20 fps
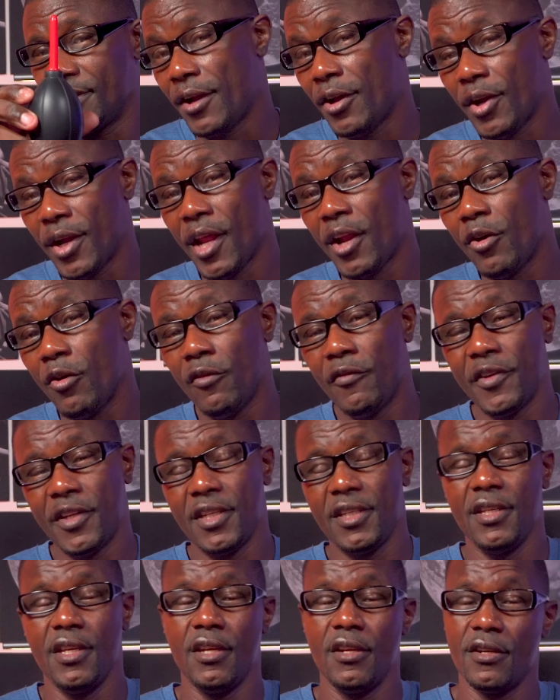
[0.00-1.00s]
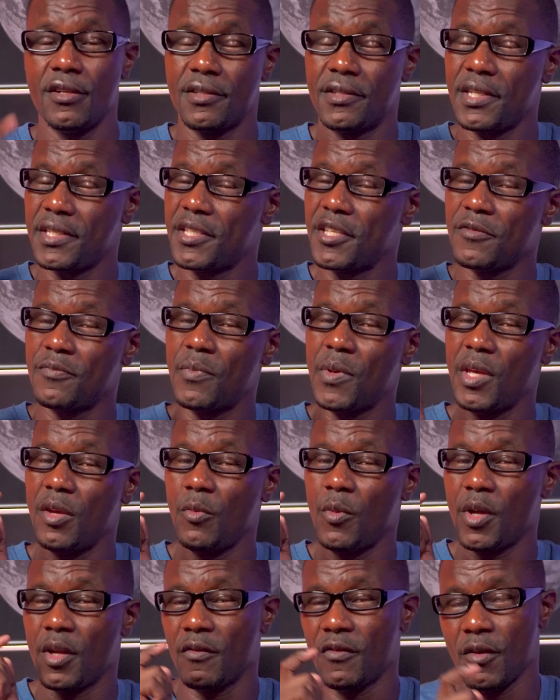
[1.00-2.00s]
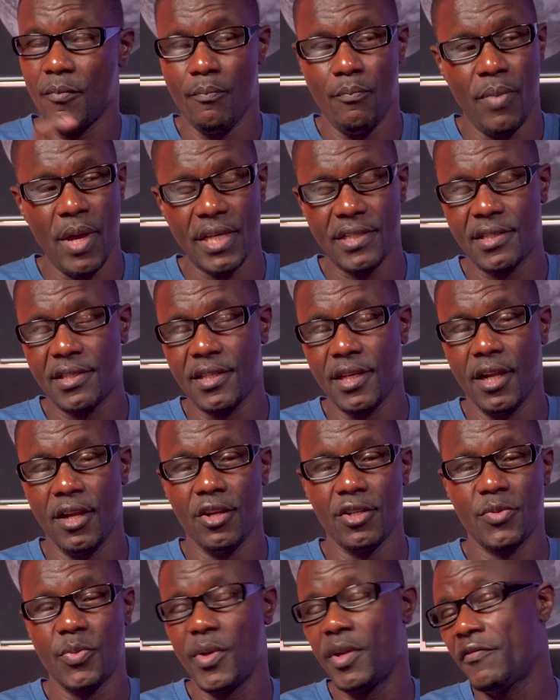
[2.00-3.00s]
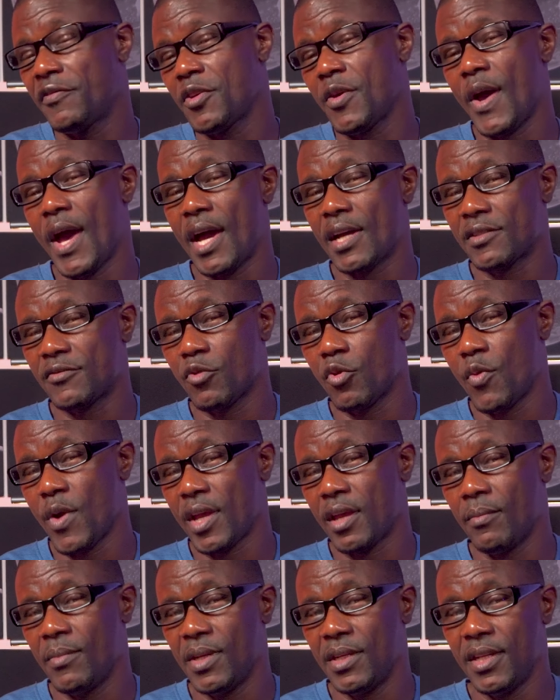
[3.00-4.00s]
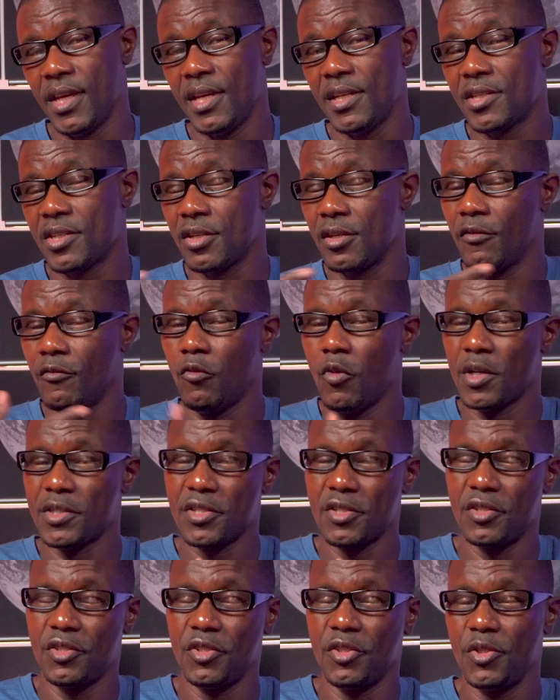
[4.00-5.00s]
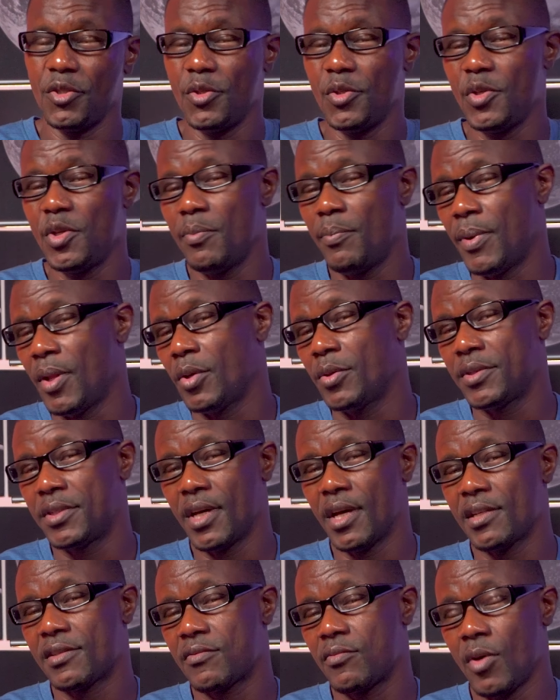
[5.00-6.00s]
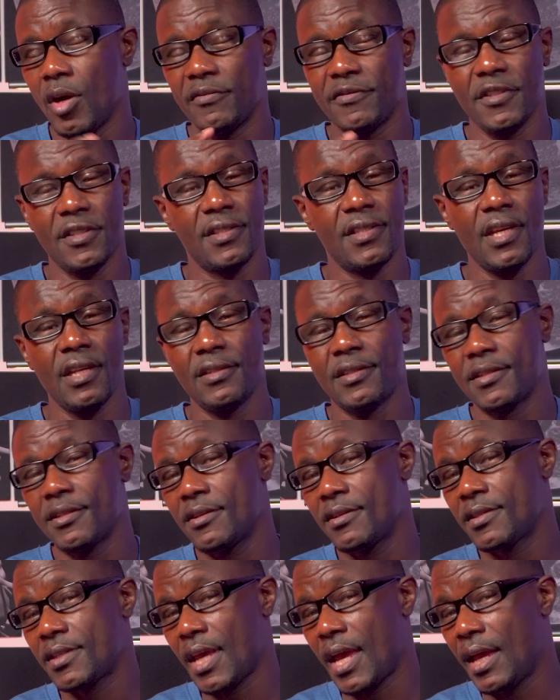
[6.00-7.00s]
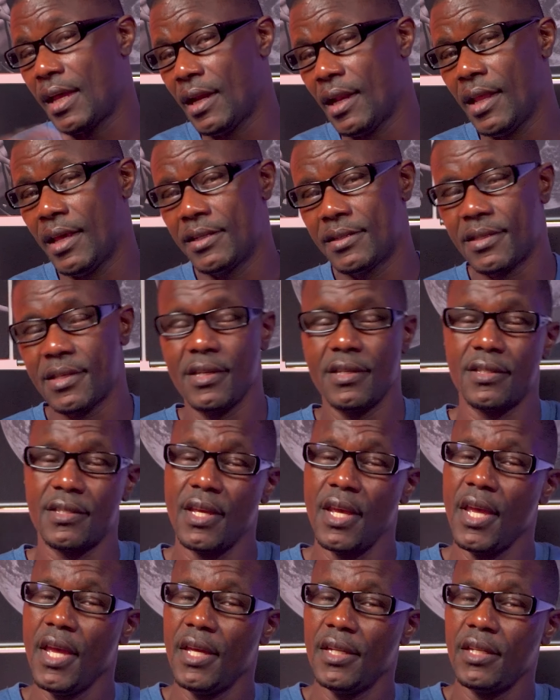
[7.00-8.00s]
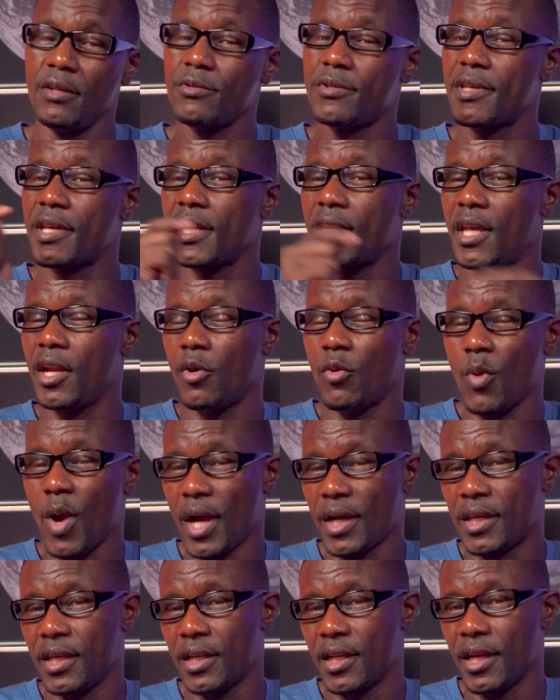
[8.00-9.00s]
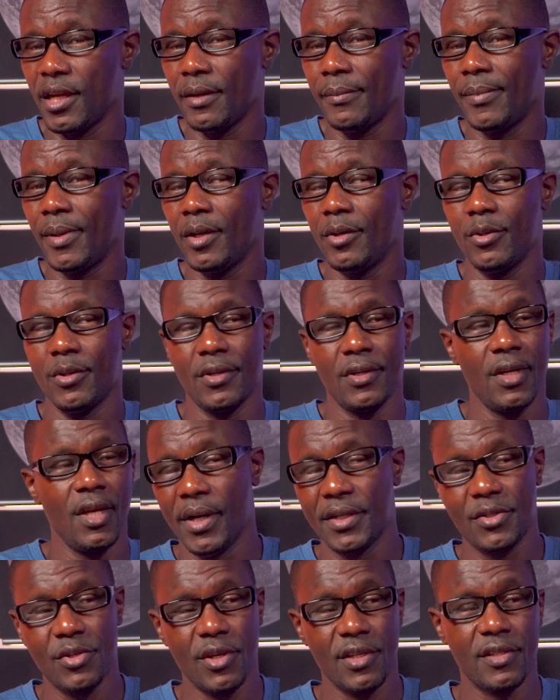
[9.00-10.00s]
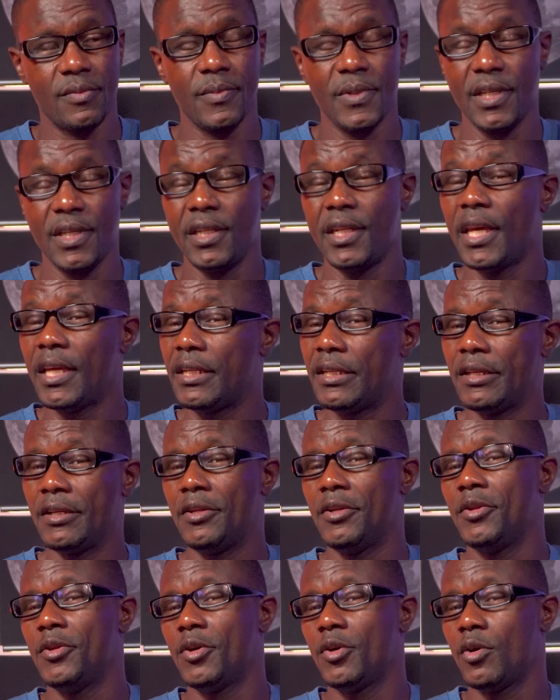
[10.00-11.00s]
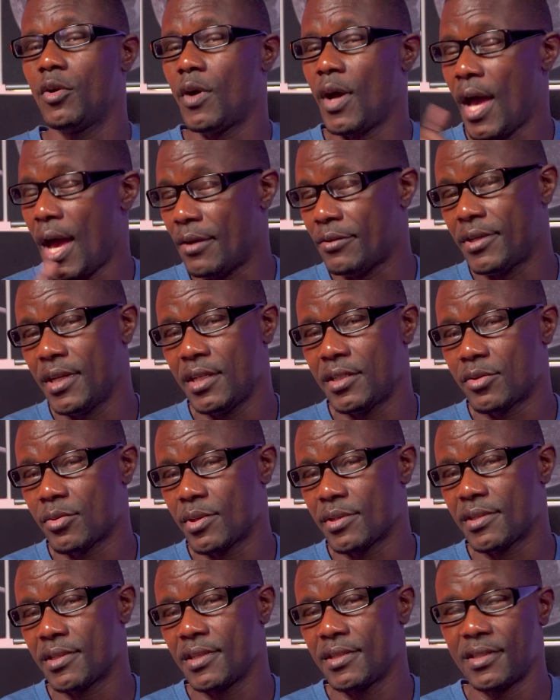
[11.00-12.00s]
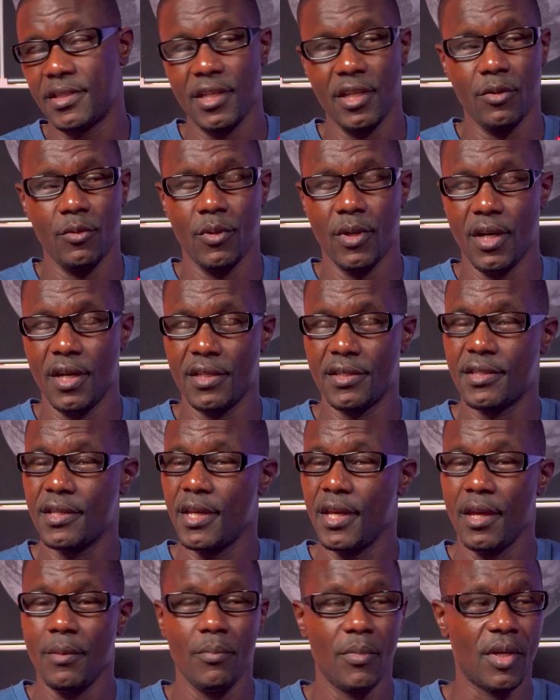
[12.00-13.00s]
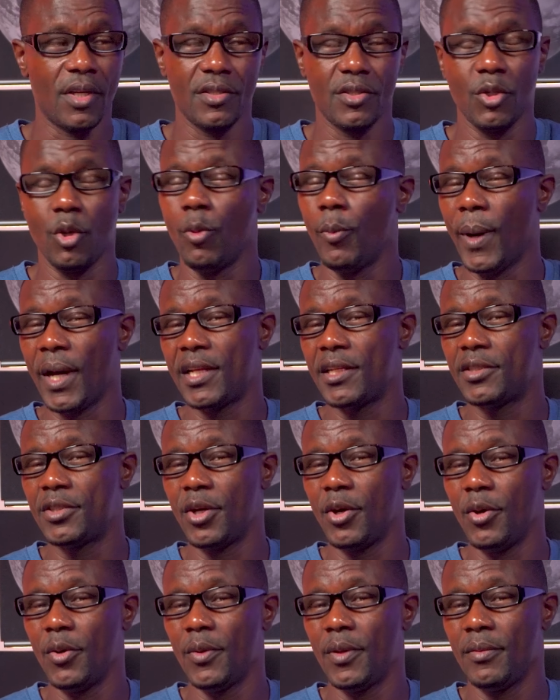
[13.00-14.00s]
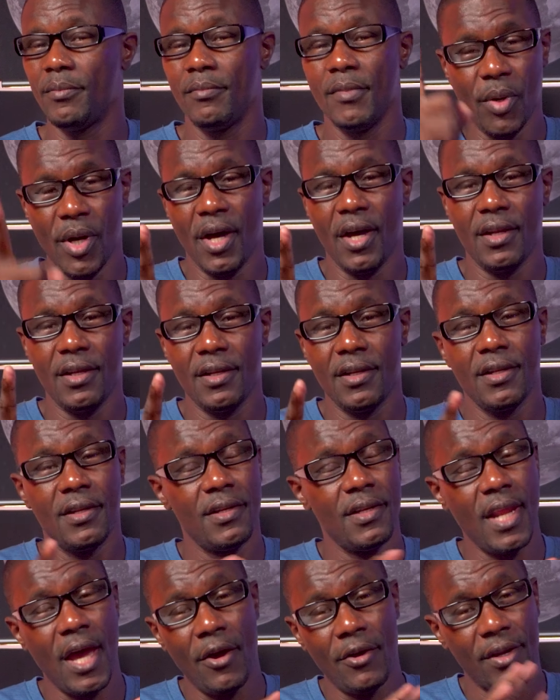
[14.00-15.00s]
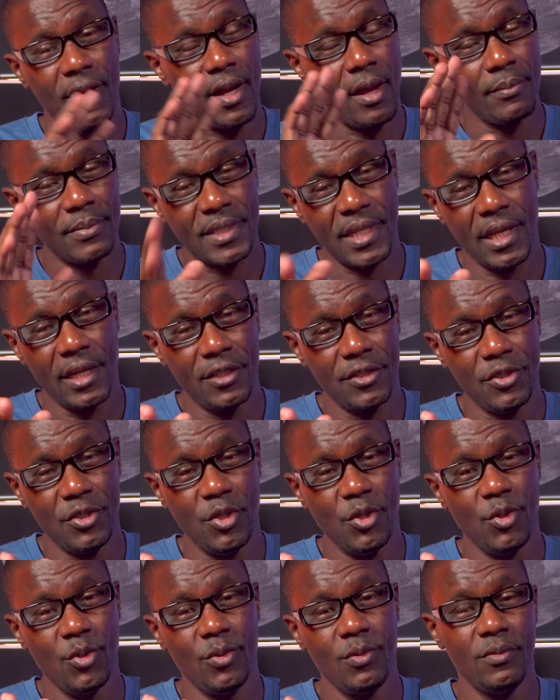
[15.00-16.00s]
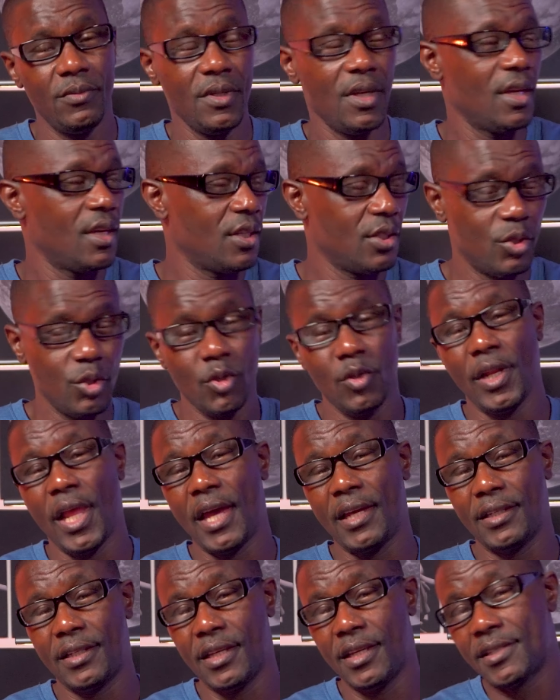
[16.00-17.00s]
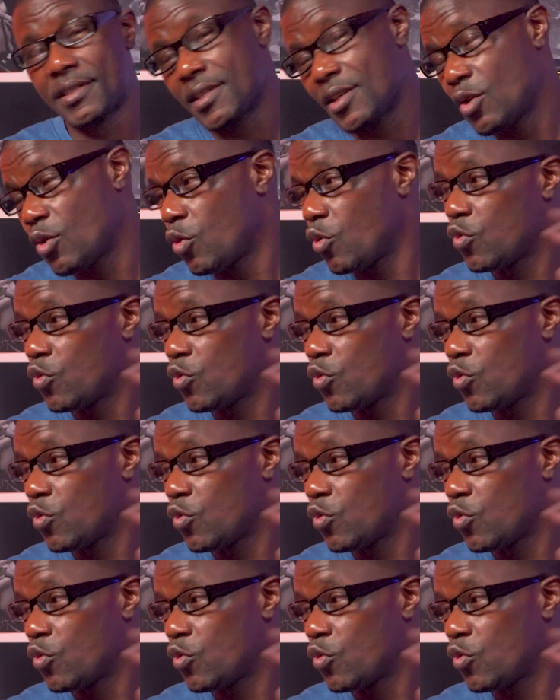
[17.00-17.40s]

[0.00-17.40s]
I know that over the years, this has been one of the best sellers. Whenever you ask for a recommendation of what should you do to blow dust from off your sensors and lenses, they would say get a rocket air blower. But trust me, they didn't know how dangerous this thing was because nobody told them. But now that I'm telling you, do like this,